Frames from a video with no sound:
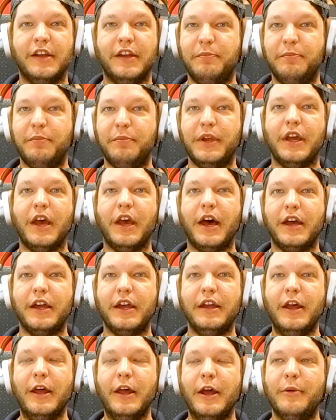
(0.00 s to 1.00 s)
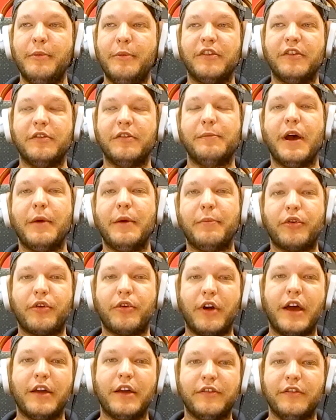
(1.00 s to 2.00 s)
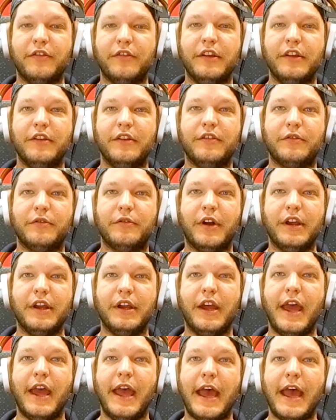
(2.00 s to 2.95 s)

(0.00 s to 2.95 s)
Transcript: It's BI, but it's about processes, right?